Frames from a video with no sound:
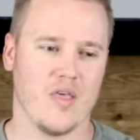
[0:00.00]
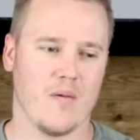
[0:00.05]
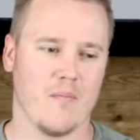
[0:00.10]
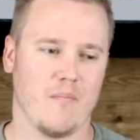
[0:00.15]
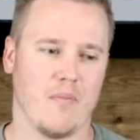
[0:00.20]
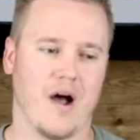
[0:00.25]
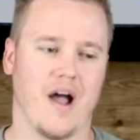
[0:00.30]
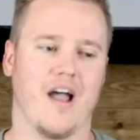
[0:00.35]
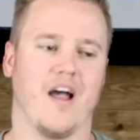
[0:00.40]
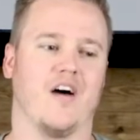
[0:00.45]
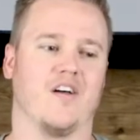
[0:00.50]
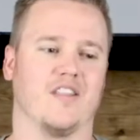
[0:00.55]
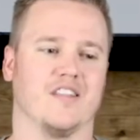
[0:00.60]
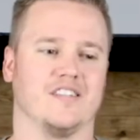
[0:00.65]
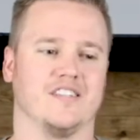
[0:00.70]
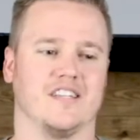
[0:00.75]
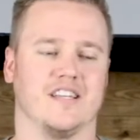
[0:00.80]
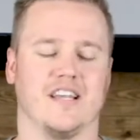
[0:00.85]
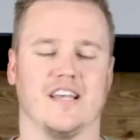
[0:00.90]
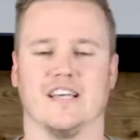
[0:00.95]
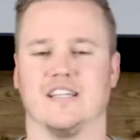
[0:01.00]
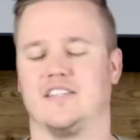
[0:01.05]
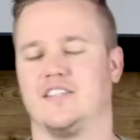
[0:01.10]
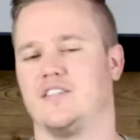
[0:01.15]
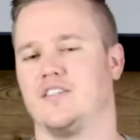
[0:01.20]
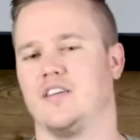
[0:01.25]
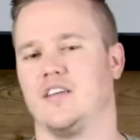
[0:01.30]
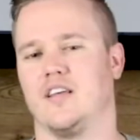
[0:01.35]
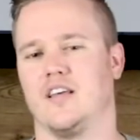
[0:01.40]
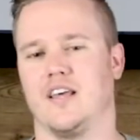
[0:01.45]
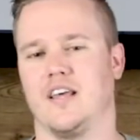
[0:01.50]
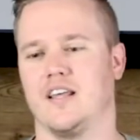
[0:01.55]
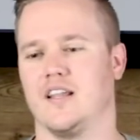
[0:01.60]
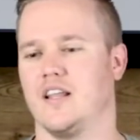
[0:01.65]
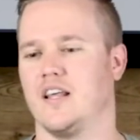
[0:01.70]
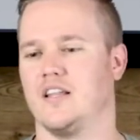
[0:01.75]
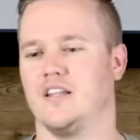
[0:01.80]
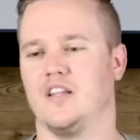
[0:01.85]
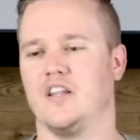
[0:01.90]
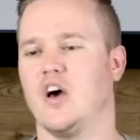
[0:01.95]
biology.
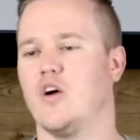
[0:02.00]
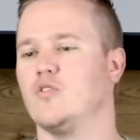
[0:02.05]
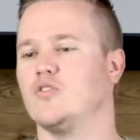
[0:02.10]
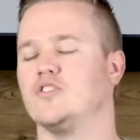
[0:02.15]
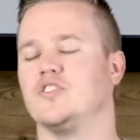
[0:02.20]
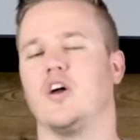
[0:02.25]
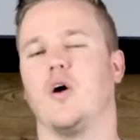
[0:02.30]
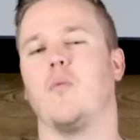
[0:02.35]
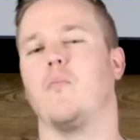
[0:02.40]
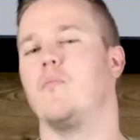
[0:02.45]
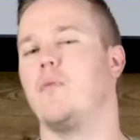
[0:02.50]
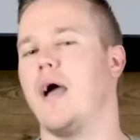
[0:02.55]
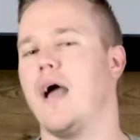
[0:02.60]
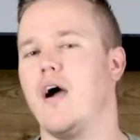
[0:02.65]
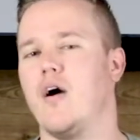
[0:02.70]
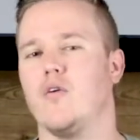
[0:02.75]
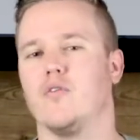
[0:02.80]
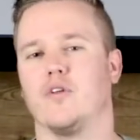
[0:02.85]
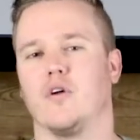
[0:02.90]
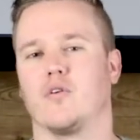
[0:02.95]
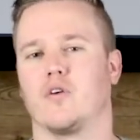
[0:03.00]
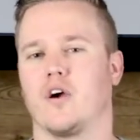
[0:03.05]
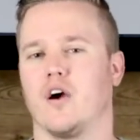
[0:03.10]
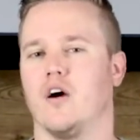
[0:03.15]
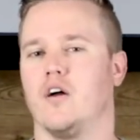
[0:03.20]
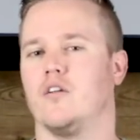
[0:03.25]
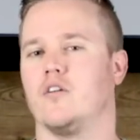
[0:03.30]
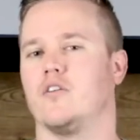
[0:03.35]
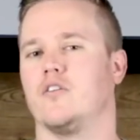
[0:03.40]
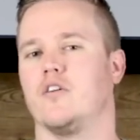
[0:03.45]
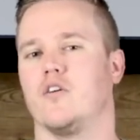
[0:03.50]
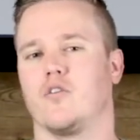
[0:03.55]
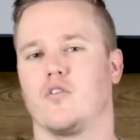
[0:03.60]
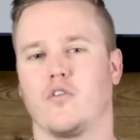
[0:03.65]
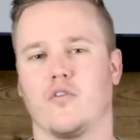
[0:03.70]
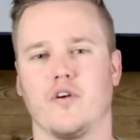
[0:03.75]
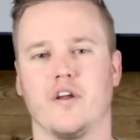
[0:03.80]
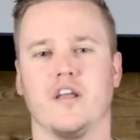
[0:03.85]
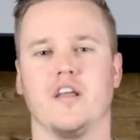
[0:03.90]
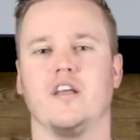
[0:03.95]
It knows no bound, no color, no
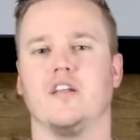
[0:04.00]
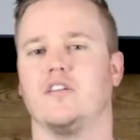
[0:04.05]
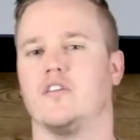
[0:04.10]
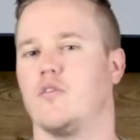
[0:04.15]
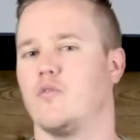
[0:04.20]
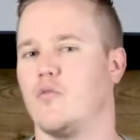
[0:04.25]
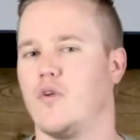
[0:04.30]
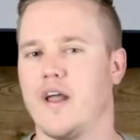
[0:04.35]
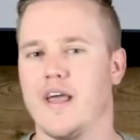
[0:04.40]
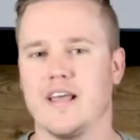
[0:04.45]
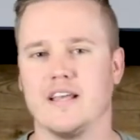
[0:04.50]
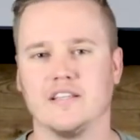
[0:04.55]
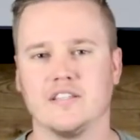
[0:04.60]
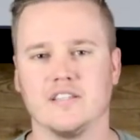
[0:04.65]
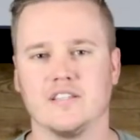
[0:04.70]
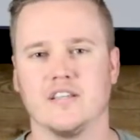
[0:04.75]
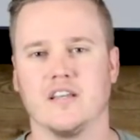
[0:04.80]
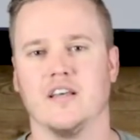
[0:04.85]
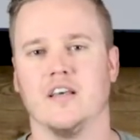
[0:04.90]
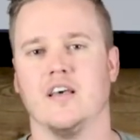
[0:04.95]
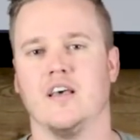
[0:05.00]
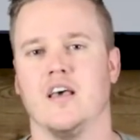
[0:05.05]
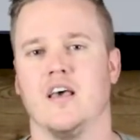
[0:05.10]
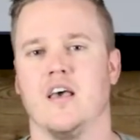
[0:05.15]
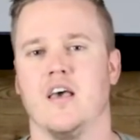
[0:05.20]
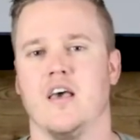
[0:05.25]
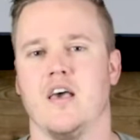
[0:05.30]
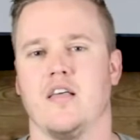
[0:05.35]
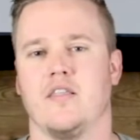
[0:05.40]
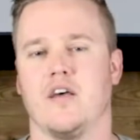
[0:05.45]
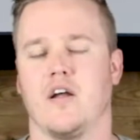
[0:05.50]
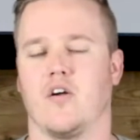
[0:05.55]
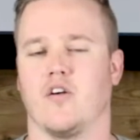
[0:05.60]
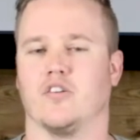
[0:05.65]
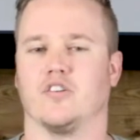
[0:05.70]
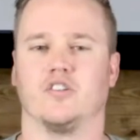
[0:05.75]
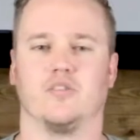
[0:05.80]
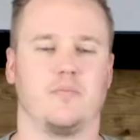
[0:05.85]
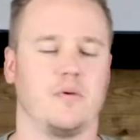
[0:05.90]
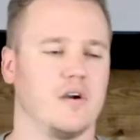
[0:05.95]
creed, no race. There
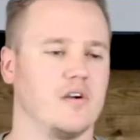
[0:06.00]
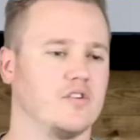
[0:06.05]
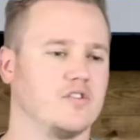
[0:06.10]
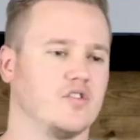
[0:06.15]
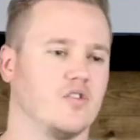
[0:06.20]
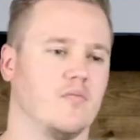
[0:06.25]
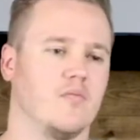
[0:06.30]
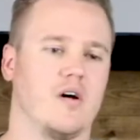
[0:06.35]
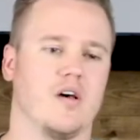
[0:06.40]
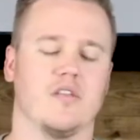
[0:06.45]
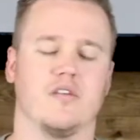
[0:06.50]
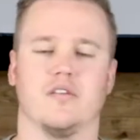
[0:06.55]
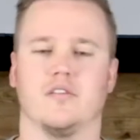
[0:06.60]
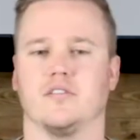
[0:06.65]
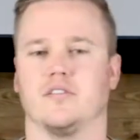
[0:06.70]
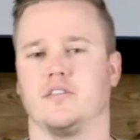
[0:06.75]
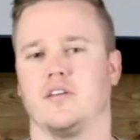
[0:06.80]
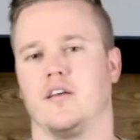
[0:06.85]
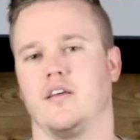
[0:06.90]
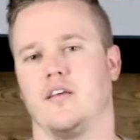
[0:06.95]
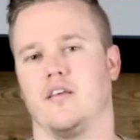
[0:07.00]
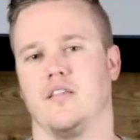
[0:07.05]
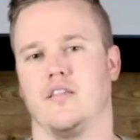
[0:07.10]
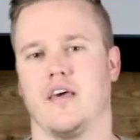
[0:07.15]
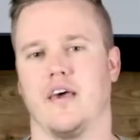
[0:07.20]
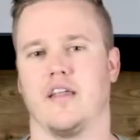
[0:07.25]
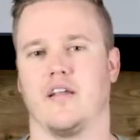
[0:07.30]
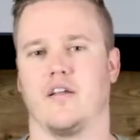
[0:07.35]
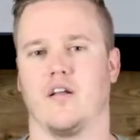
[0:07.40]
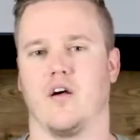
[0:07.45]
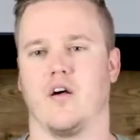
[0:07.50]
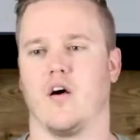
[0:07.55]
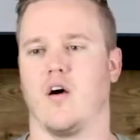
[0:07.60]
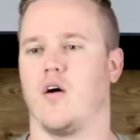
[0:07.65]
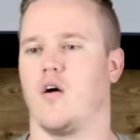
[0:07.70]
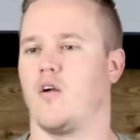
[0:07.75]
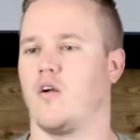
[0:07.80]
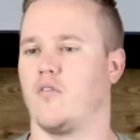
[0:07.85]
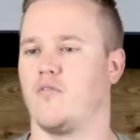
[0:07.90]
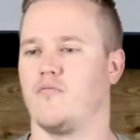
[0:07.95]
are spiritual mothers that
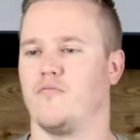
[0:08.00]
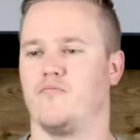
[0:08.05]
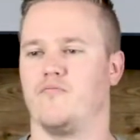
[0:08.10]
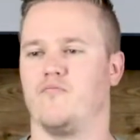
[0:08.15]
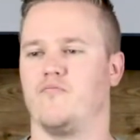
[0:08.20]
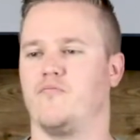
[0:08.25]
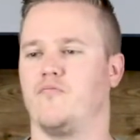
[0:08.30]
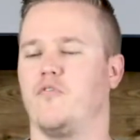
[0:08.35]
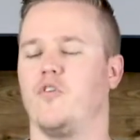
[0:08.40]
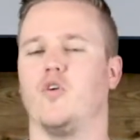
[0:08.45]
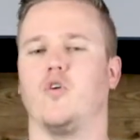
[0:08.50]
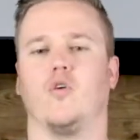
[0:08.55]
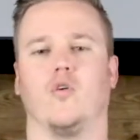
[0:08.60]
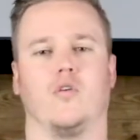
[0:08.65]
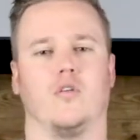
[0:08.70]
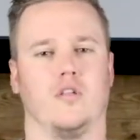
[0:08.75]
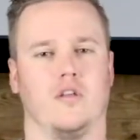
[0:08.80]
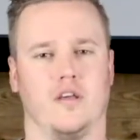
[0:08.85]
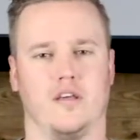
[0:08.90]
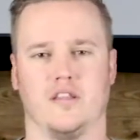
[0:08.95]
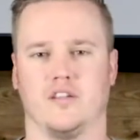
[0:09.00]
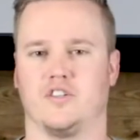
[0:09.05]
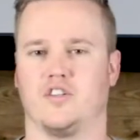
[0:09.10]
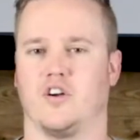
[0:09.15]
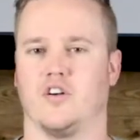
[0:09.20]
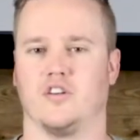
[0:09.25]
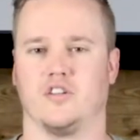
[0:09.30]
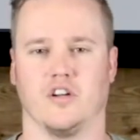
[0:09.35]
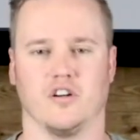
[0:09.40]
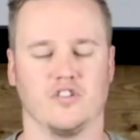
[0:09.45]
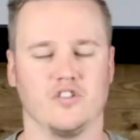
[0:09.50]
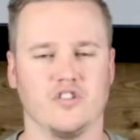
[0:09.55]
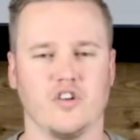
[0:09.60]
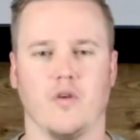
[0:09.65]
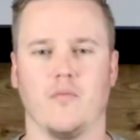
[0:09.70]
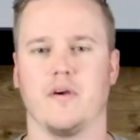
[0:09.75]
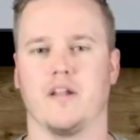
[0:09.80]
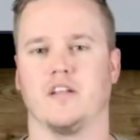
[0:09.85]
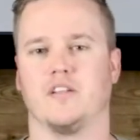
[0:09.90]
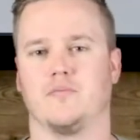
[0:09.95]
are full in the church. There are
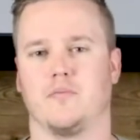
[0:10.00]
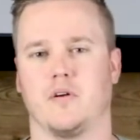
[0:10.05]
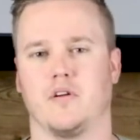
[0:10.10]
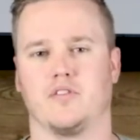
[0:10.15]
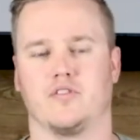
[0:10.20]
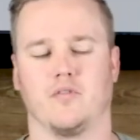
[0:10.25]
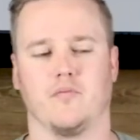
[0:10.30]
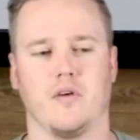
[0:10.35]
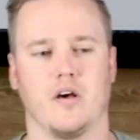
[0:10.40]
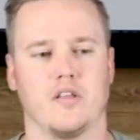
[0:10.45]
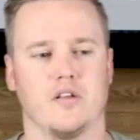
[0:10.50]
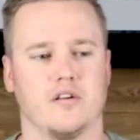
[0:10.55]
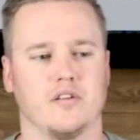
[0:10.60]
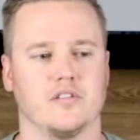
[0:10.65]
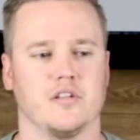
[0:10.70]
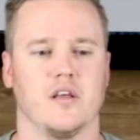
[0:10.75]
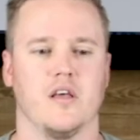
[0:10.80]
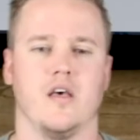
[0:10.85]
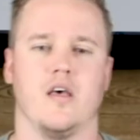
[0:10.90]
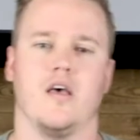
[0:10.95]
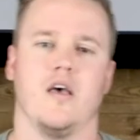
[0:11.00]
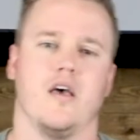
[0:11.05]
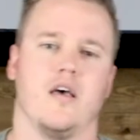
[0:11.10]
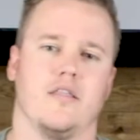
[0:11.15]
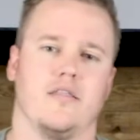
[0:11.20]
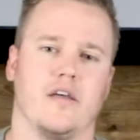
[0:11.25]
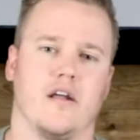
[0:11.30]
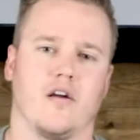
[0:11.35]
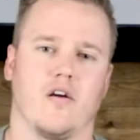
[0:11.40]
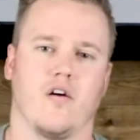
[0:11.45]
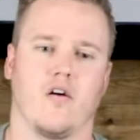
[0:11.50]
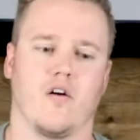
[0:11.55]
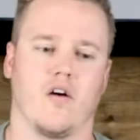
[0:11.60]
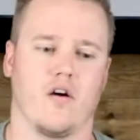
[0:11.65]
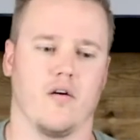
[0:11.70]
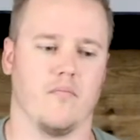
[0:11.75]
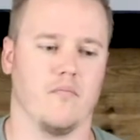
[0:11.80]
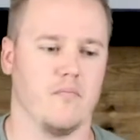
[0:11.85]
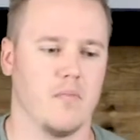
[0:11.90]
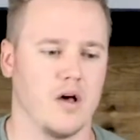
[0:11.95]
so many spiritual mothers. There
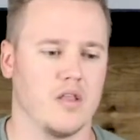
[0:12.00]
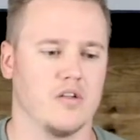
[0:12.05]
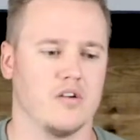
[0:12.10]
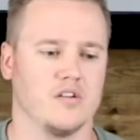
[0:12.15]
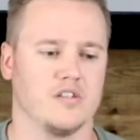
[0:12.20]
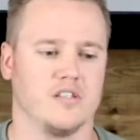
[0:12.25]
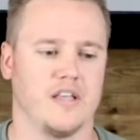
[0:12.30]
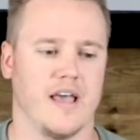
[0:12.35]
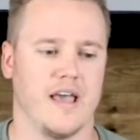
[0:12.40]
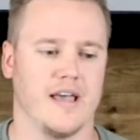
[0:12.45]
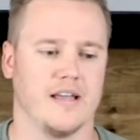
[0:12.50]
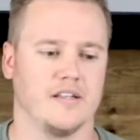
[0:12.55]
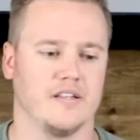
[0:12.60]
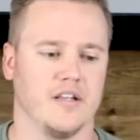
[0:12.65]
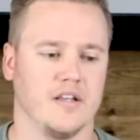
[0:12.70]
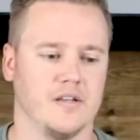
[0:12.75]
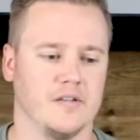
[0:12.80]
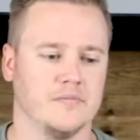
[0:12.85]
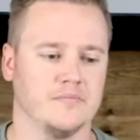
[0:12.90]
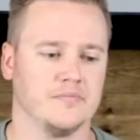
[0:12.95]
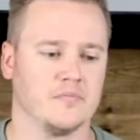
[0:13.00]
are mothers that